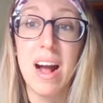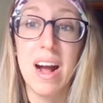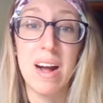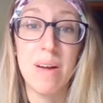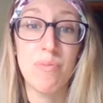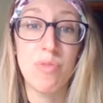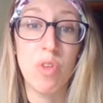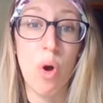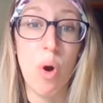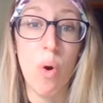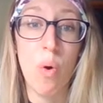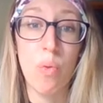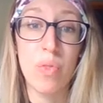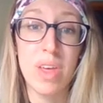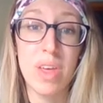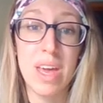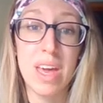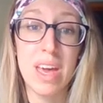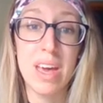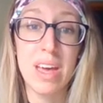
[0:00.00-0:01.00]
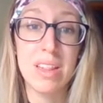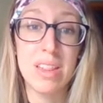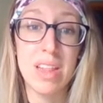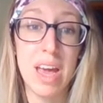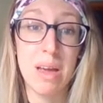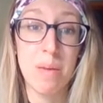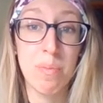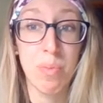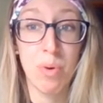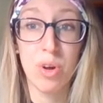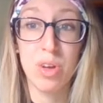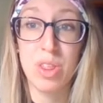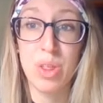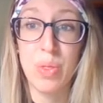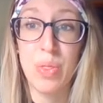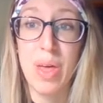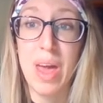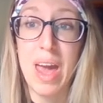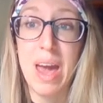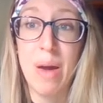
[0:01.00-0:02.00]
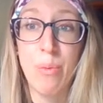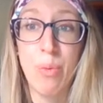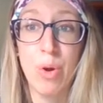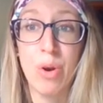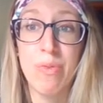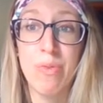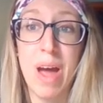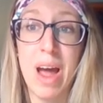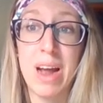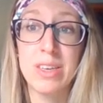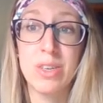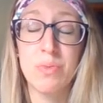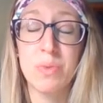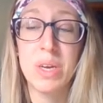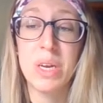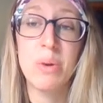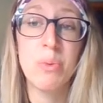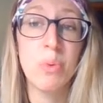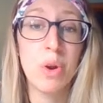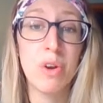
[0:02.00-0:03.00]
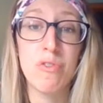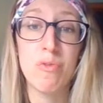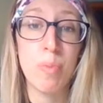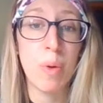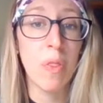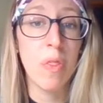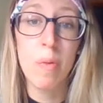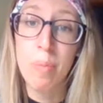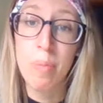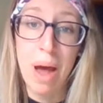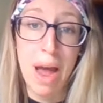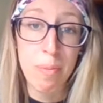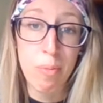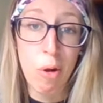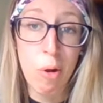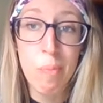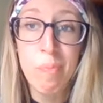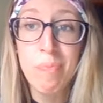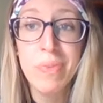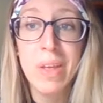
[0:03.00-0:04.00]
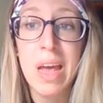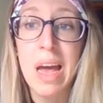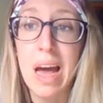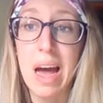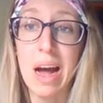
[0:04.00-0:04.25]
The only like book that they would have had to read would have been the Bible.